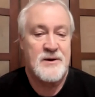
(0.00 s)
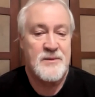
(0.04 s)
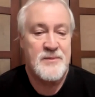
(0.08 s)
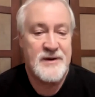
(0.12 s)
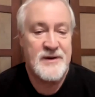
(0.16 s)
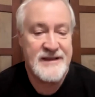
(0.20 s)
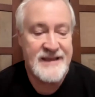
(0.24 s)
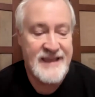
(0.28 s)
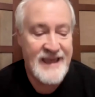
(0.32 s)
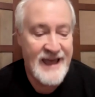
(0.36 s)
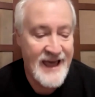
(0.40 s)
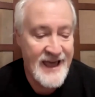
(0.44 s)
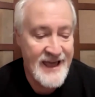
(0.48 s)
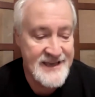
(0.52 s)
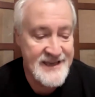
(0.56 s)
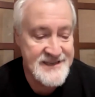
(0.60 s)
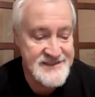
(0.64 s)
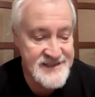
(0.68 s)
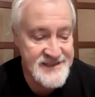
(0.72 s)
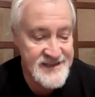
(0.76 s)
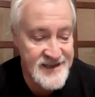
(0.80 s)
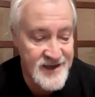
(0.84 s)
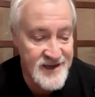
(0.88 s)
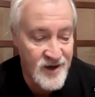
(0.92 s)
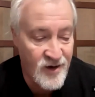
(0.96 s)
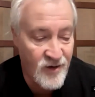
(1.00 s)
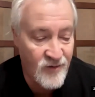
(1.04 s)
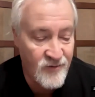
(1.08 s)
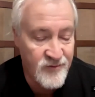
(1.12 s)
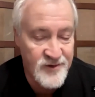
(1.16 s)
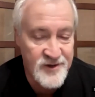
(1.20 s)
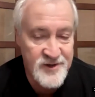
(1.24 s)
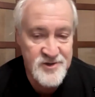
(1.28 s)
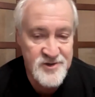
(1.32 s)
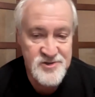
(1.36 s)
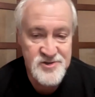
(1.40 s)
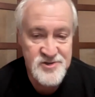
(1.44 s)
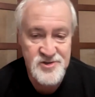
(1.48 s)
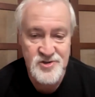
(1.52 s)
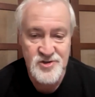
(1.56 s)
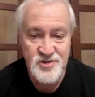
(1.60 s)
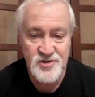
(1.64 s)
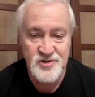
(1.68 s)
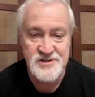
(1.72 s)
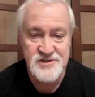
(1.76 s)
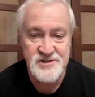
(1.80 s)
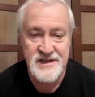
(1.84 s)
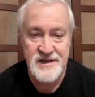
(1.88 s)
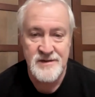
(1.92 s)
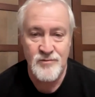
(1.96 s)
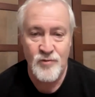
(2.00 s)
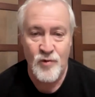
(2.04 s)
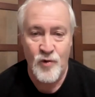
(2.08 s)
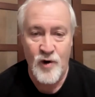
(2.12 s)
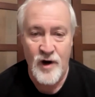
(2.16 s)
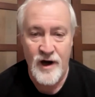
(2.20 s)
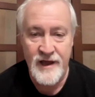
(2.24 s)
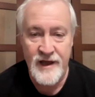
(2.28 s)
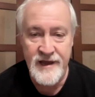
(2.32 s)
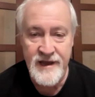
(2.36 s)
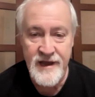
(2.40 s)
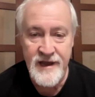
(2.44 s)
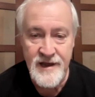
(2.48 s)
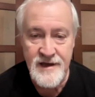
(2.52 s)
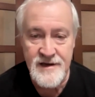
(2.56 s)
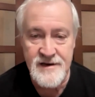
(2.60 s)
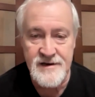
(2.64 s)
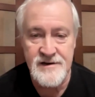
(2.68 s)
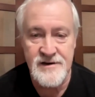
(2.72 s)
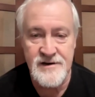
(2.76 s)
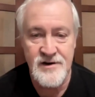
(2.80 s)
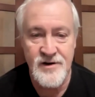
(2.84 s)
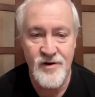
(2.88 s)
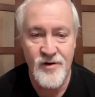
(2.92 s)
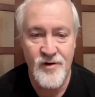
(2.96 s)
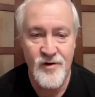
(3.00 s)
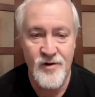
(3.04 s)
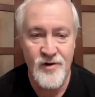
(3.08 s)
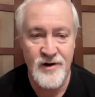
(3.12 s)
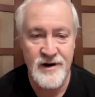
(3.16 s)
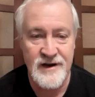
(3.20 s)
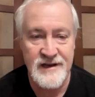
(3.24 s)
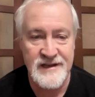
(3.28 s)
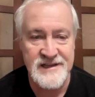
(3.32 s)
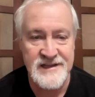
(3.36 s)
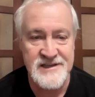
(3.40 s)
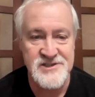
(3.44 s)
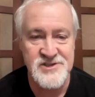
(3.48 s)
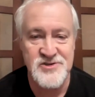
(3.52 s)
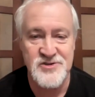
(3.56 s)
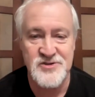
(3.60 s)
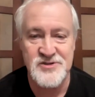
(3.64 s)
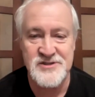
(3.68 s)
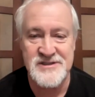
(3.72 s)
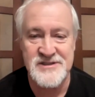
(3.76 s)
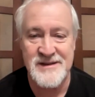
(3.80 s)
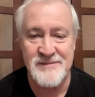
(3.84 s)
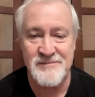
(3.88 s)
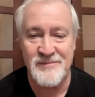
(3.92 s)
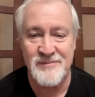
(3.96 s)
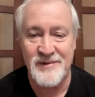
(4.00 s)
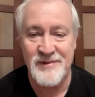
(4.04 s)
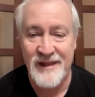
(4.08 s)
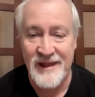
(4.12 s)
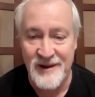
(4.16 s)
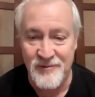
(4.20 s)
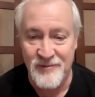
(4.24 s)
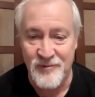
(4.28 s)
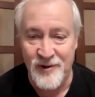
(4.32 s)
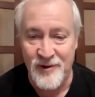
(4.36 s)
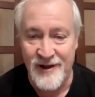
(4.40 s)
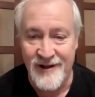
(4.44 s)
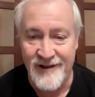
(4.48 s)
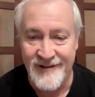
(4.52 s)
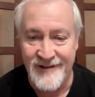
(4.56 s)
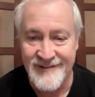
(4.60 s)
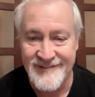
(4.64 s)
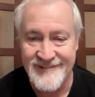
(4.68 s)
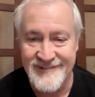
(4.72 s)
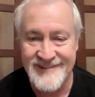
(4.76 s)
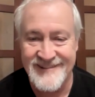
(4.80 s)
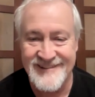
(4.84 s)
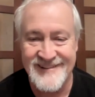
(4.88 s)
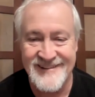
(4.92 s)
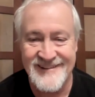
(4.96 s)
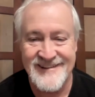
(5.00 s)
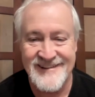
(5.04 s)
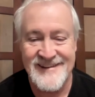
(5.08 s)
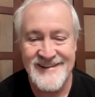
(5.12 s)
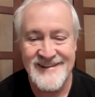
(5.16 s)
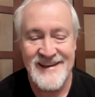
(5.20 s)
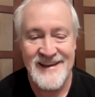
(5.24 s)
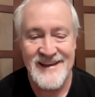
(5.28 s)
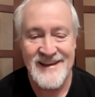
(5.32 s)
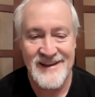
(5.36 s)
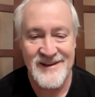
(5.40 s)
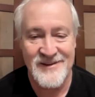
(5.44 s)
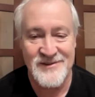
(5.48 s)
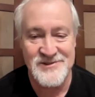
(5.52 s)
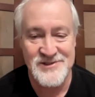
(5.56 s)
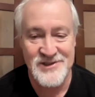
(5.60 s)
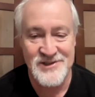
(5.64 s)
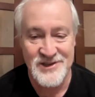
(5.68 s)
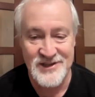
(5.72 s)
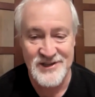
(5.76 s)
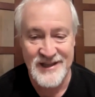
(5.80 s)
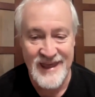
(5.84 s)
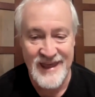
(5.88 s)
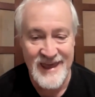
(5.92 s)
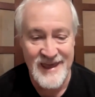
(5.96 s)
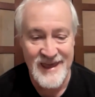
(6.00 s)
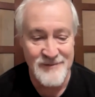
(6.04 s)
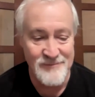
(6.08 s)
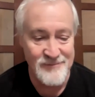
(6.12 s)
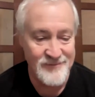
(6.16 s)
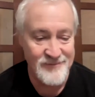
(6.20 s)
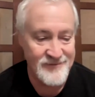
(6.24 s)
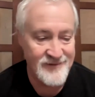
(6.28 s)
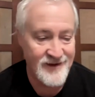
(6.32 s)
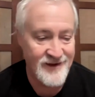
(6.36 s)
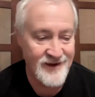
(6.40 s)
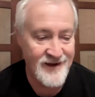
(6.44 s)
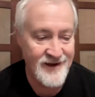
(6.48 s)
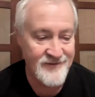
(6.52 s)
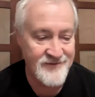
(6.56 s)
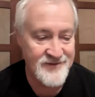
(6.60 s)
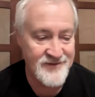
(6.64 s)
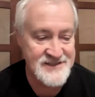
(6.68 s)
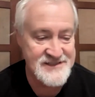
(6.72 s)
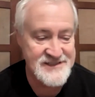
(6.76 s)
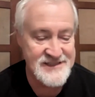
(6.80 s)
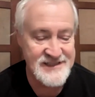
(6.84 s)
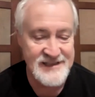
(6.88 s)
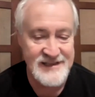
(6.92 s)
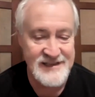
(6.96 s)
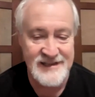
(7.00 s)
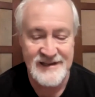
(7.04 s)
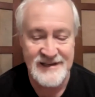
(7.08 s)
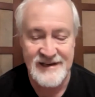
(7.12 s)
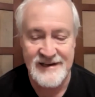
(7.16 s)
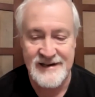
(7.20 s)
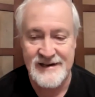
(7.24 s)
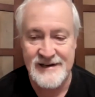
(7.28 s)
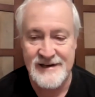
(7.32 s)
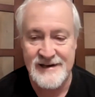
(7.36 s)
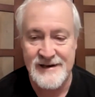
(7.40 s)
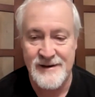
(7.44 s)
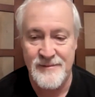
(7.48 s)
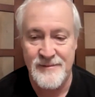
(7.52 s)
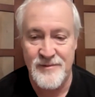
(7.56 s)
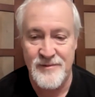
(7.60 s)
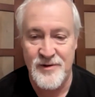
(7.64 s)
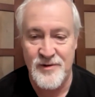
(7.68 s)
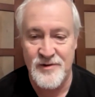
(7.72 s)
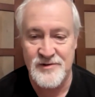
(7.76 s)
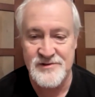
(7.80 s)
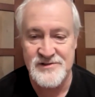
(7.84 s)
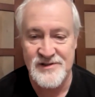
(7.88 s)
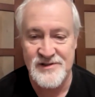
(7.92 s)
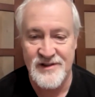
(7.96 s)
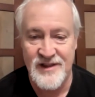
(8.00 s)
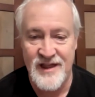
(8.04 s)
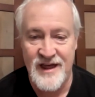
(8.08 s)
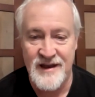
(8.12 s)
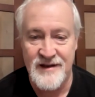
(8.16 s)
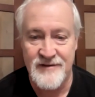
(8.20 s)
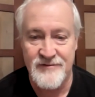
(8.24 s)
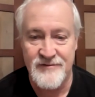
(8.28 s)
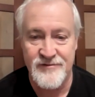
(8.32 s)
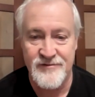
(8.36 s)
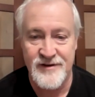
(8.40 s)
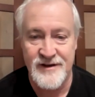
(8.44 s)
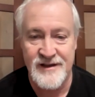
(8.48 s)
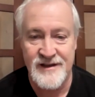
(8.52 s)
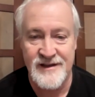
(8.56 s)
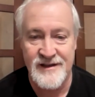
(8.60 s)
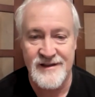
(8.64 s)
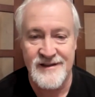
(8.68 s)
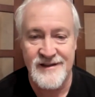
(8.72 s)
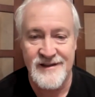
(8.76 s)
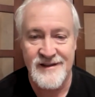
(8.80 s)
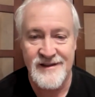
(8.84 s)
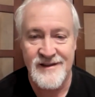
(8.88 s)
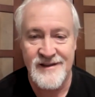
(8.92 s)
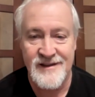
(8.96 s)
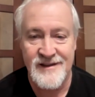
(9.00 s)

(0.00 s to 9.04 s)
But guys, uh, hopefully your your team won, or at least your team played well. It was a good game. Obviously, um, there was a lot of uh,